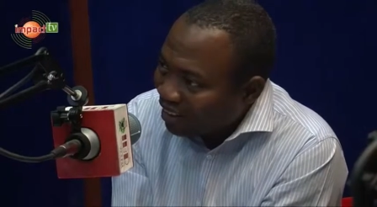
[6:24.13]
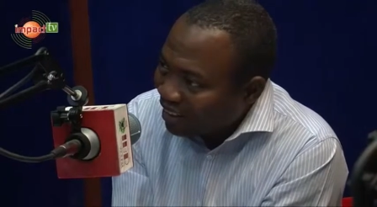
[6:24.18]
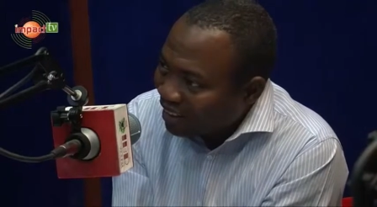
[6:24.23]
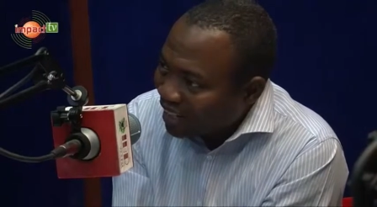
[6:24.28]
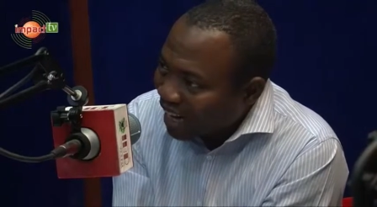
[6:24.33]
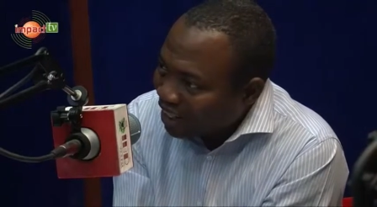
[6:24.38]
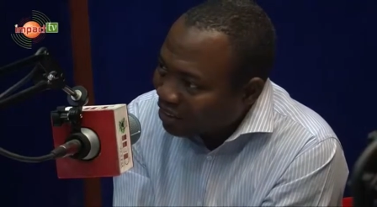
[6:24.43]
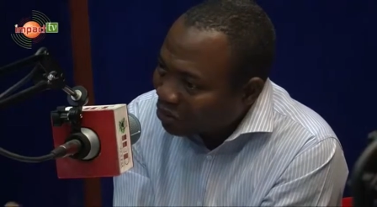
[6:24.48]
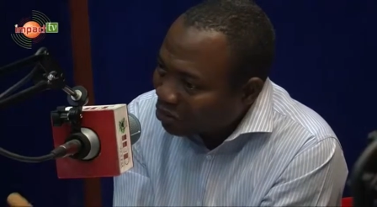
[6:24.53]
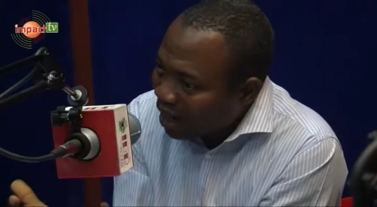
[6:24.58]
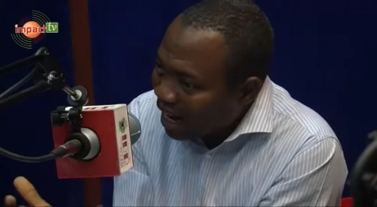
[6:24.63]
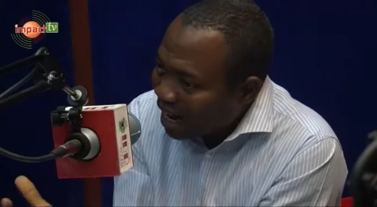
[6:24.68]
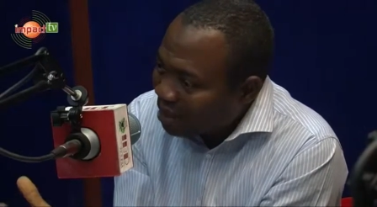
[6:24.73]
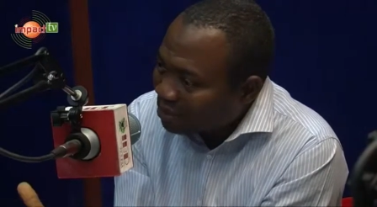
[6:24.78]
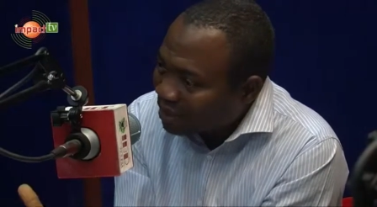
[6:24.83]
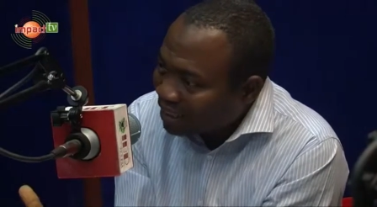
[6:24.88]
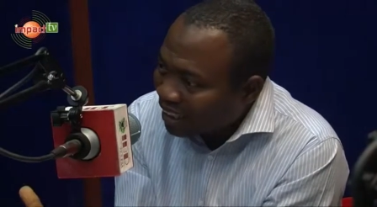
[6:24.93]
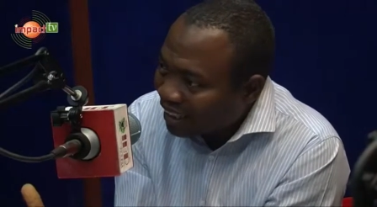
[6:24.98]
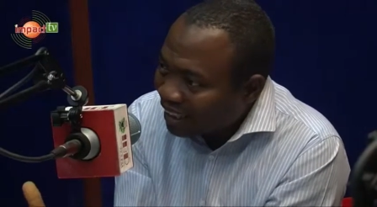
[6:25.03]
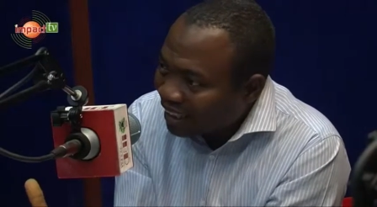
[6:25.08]
That's why I'm
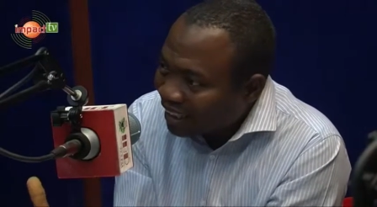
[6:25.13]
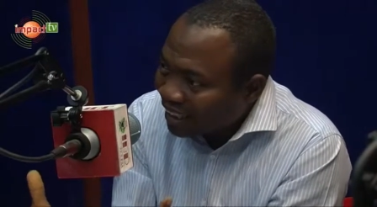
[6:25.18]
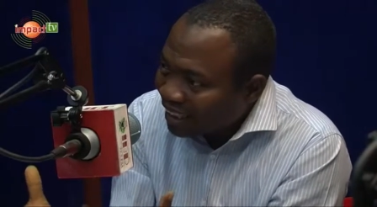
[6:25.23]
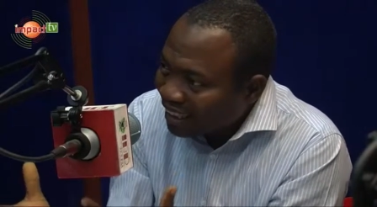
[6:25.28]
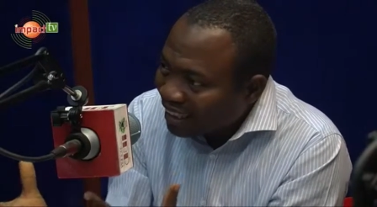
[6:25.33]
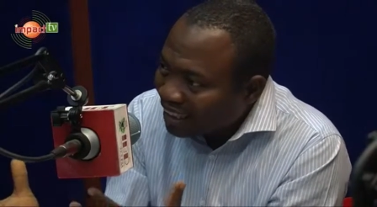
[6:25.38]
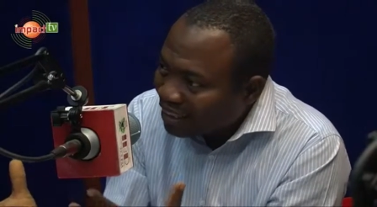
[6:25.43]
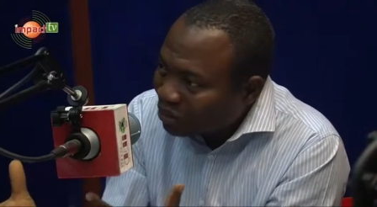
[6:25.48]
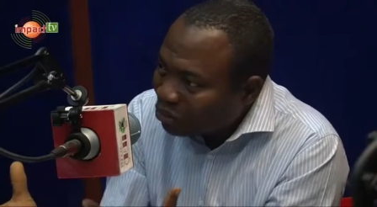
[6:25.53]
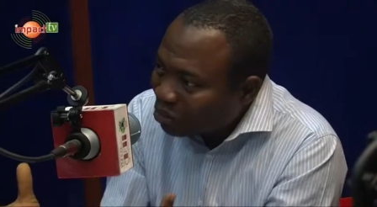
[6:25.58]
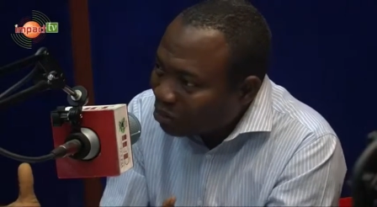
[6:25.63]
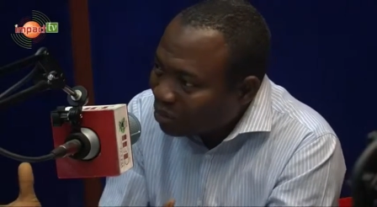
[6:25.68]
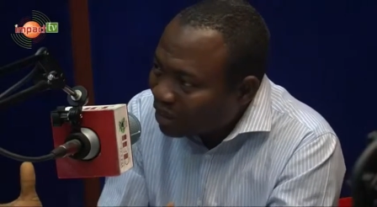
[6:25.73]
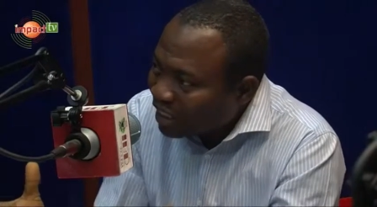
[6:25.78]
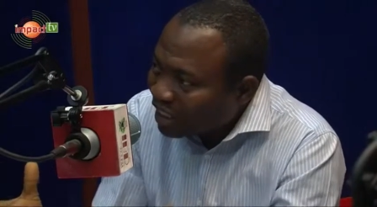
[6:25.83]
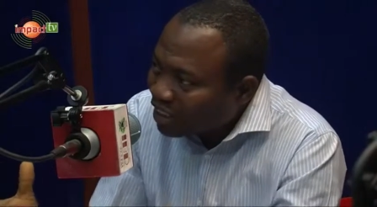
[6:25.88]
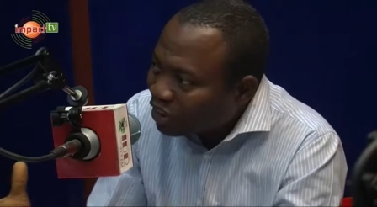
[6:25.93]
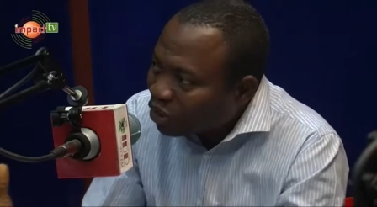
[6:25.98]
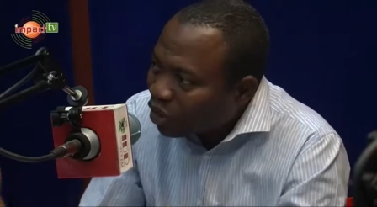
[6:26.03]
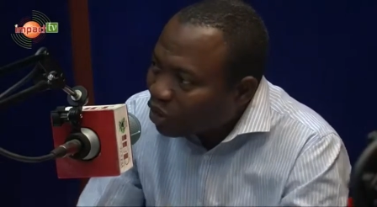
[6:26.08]
saying it will
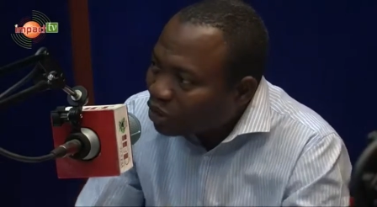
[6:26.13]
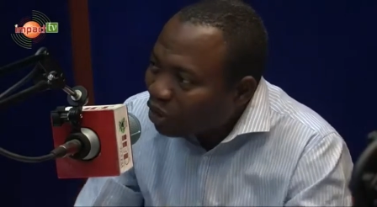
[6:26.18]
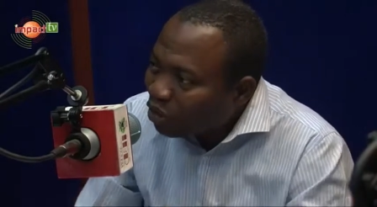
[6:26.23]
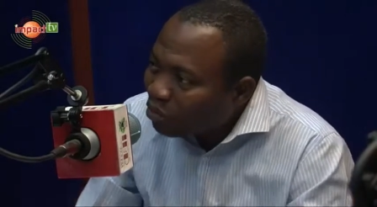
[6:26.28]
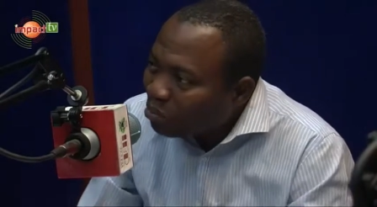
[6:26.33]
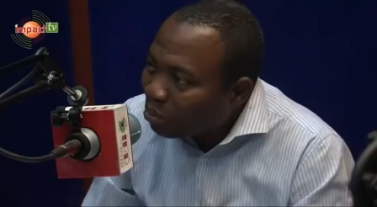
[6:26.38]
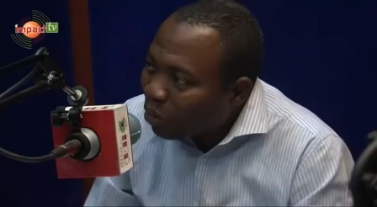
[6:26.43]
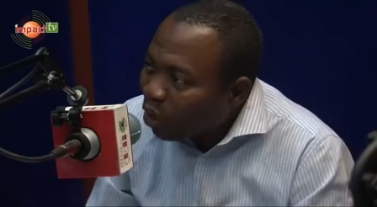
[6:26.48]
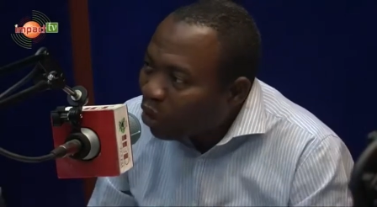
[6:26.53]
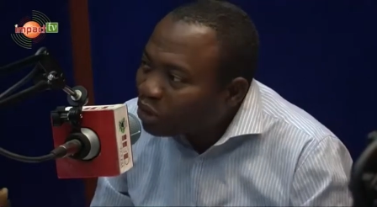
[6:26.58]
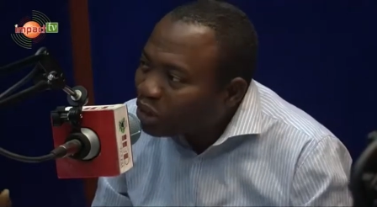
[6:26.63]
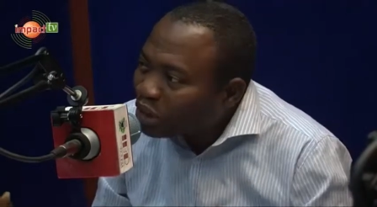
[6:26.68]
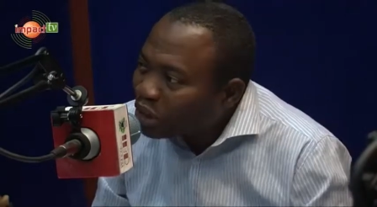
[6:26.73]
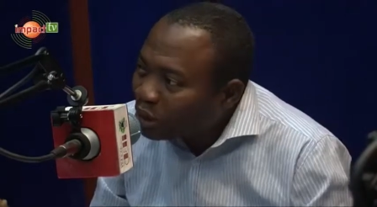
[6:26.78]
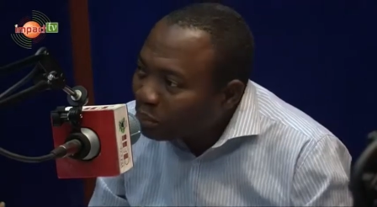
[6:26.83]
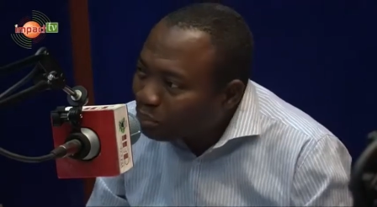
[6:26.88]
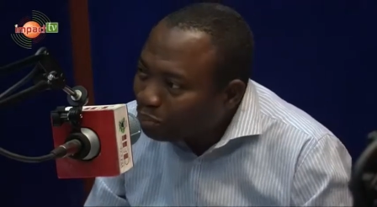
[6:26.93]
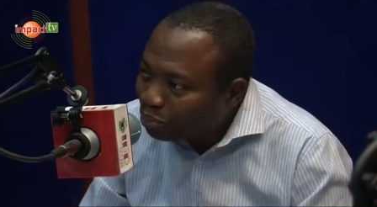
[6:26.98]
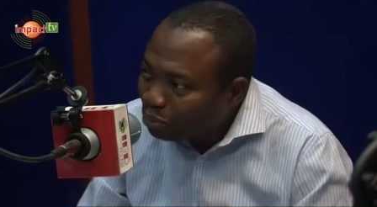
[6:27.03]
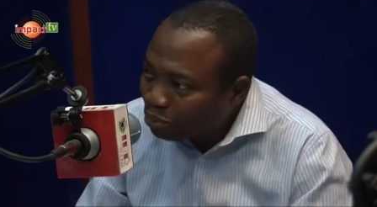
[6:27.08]
be a sort of
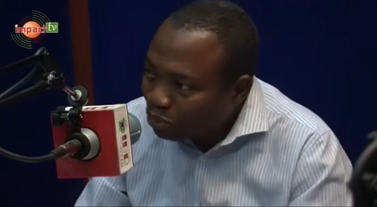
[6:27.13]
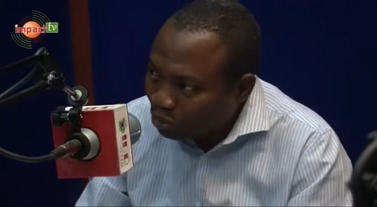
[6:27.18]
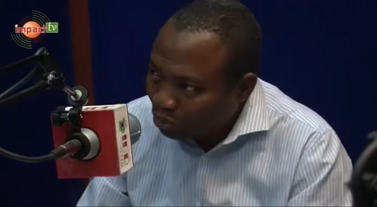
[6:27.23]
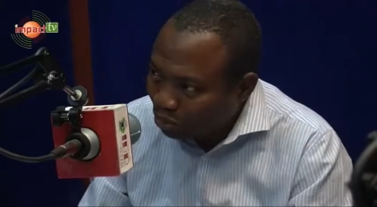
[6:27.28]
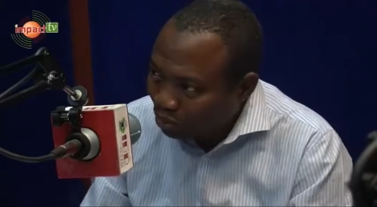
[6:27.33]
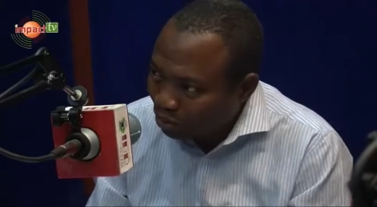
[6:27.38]
multiple